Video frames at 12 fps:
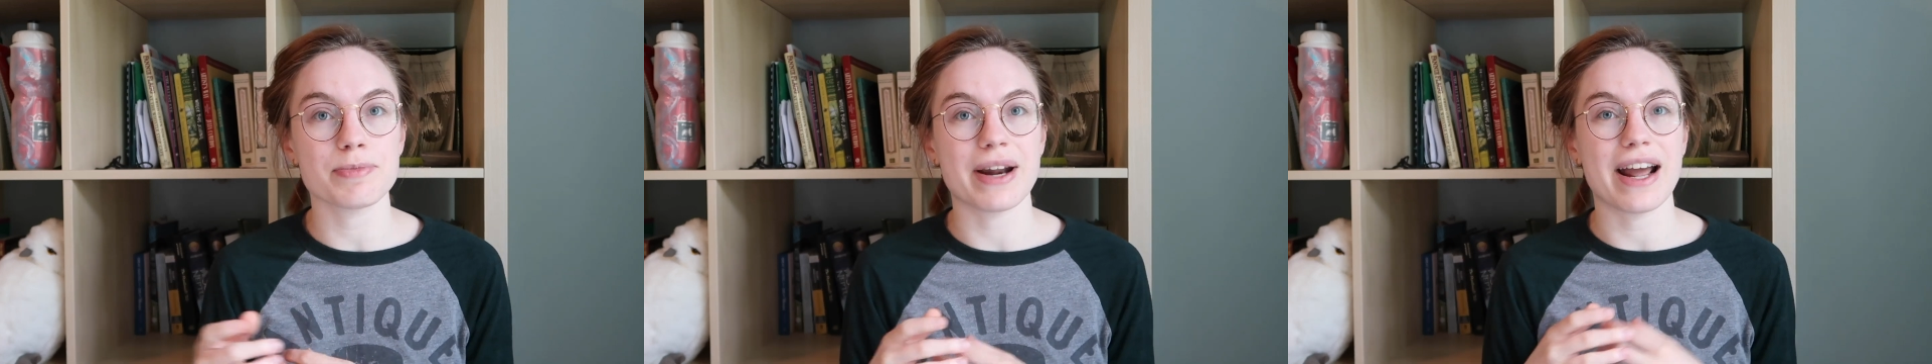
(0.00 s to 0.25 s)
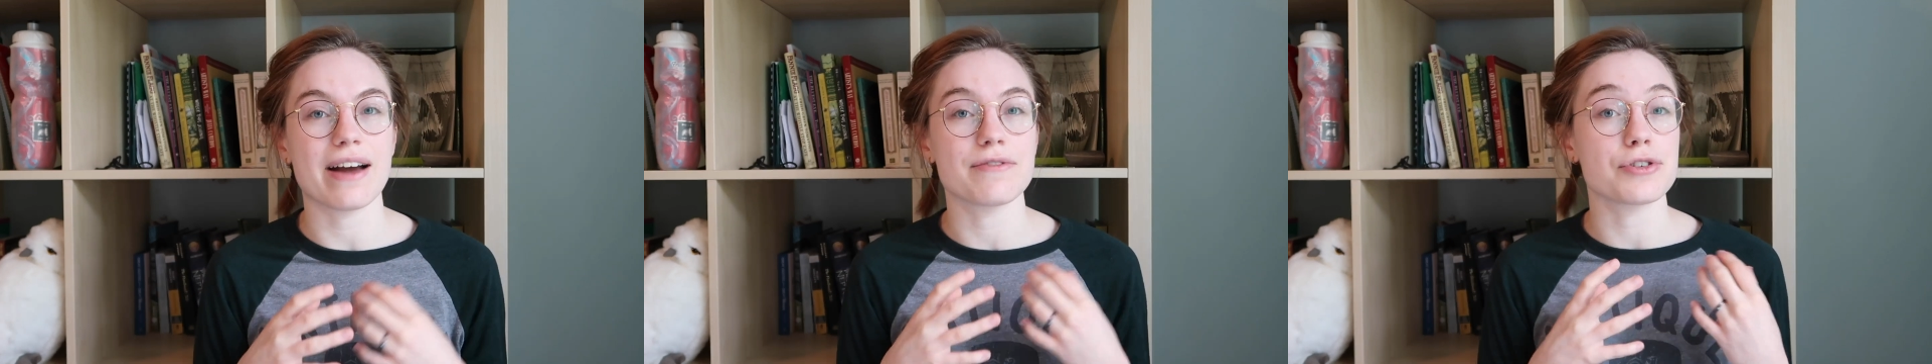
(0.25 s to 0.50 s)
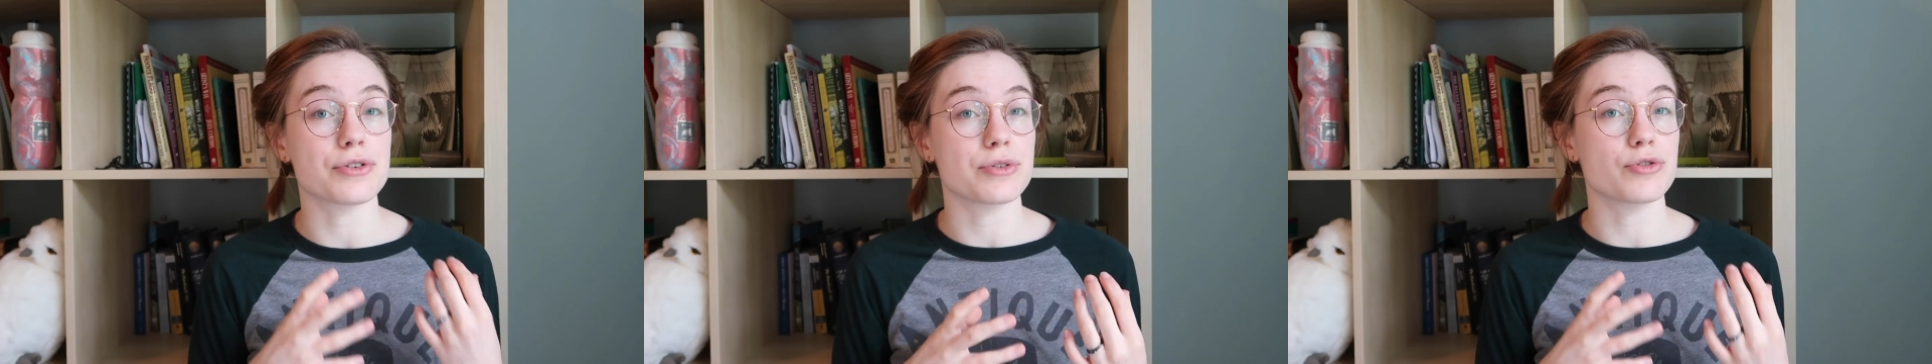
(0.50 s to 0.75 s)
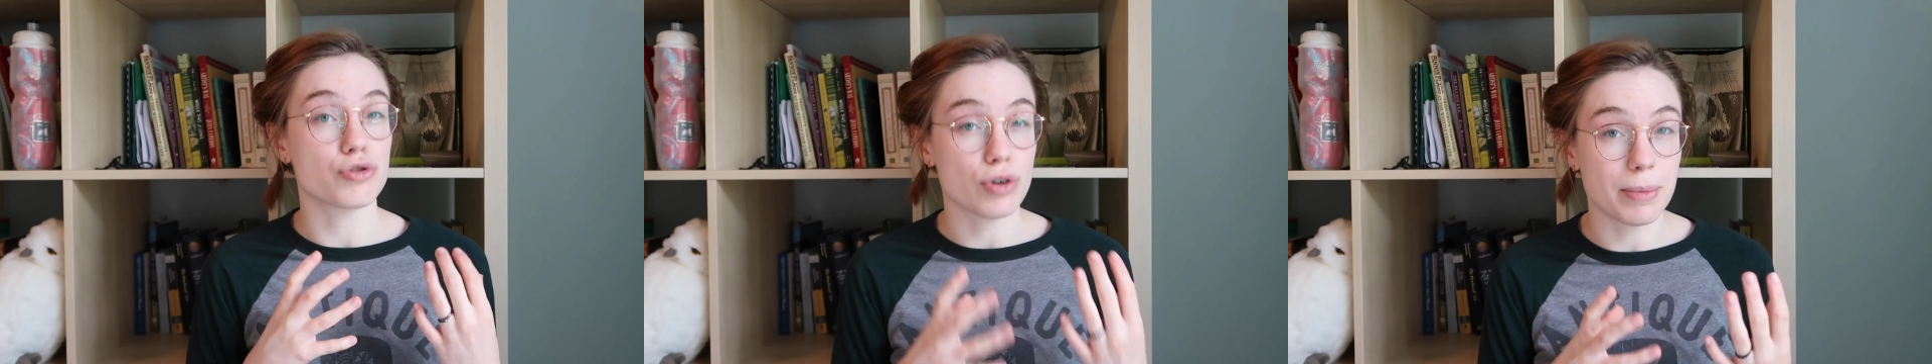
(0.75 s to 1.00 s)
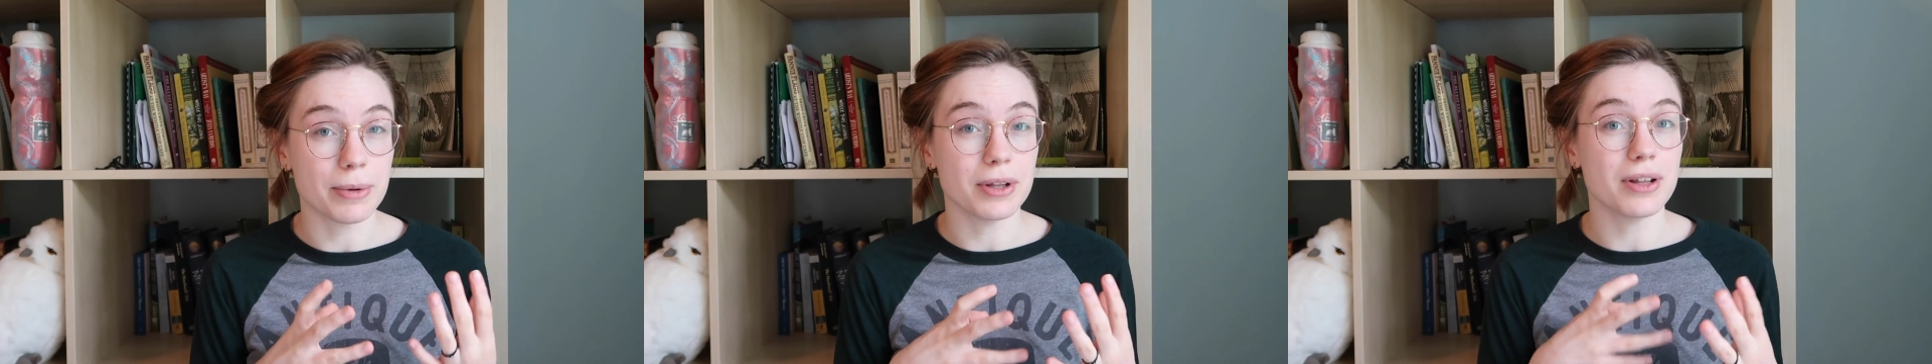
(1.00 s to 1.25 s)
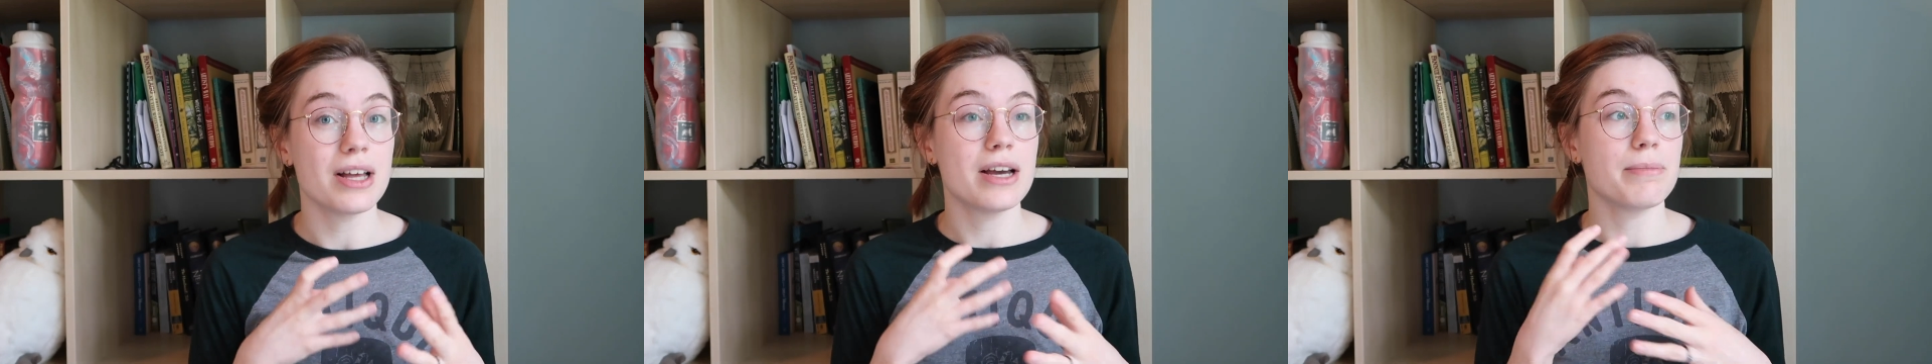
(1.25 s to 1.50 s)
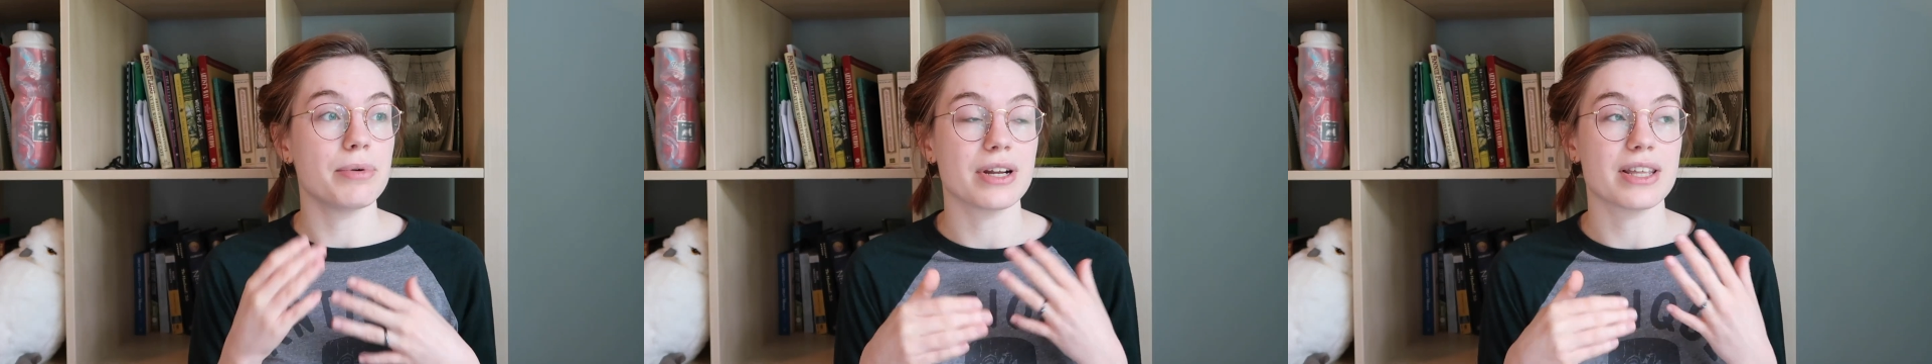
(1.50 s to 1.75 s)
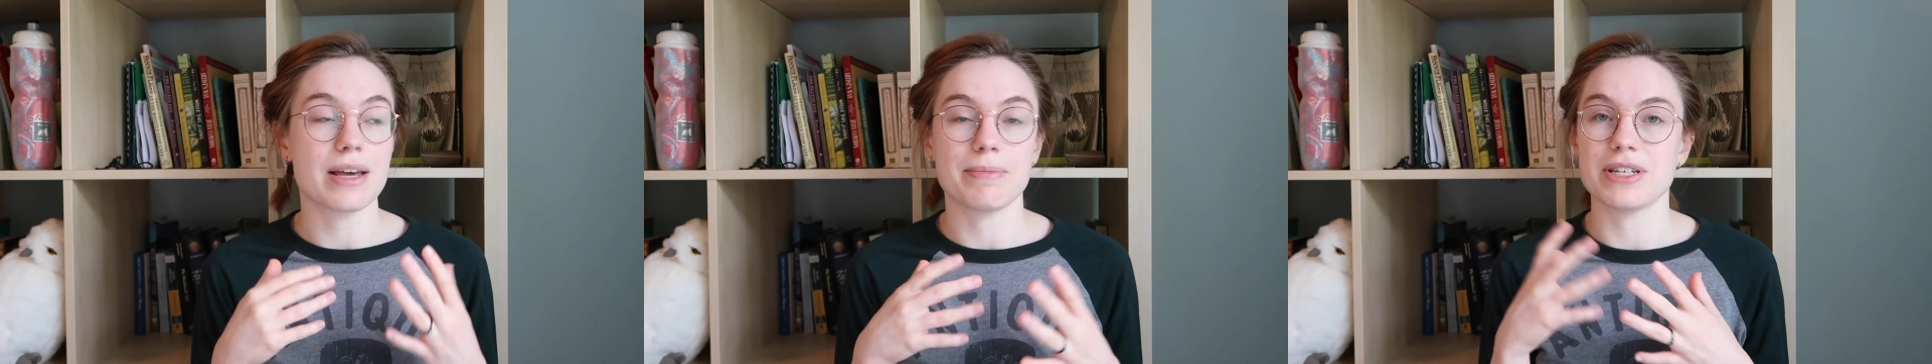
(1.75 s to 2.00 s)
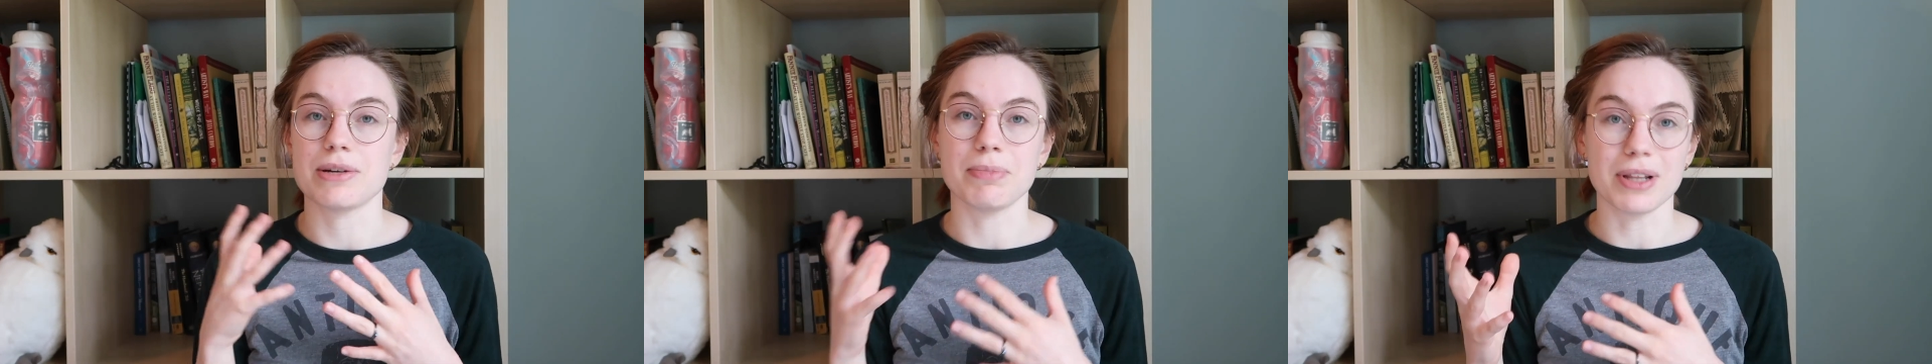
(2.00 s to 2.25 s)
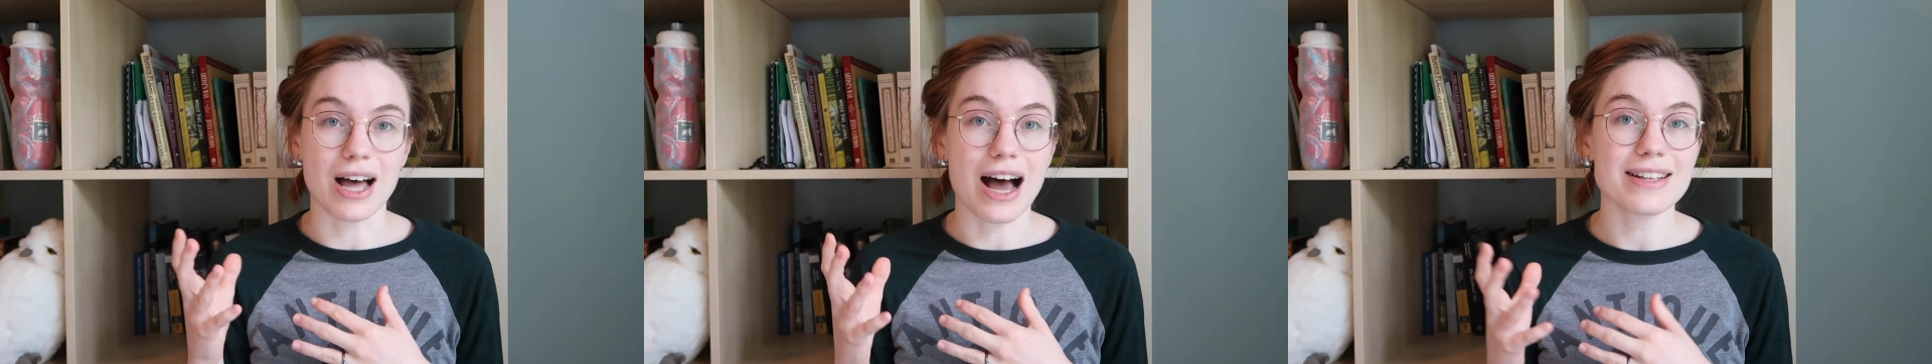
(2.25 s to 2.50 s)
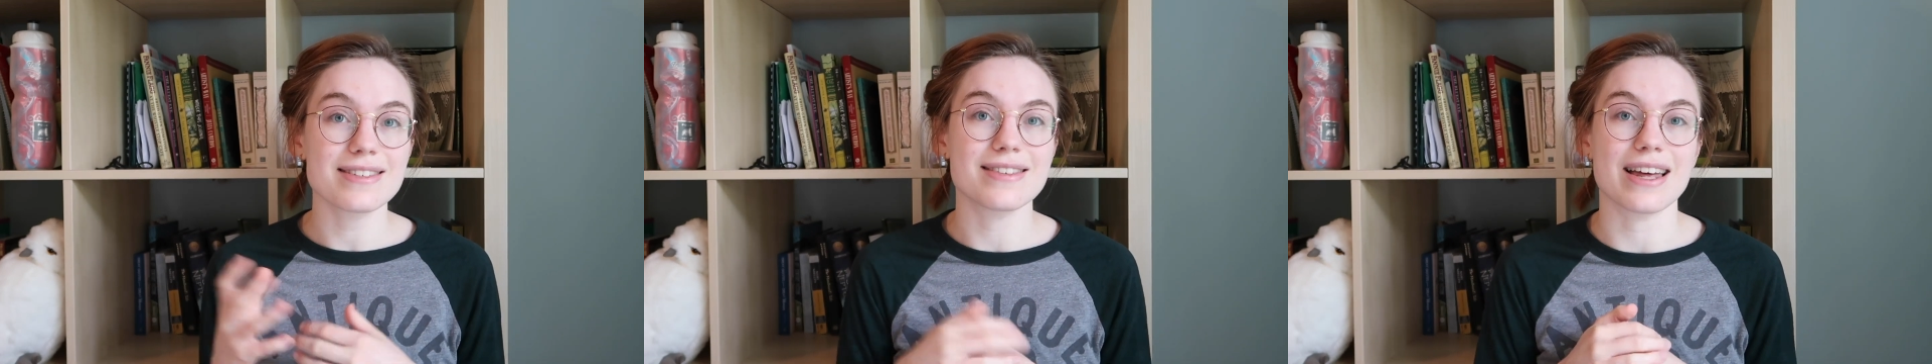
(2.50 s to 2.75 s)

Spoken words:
but I have trouble putting them into plots.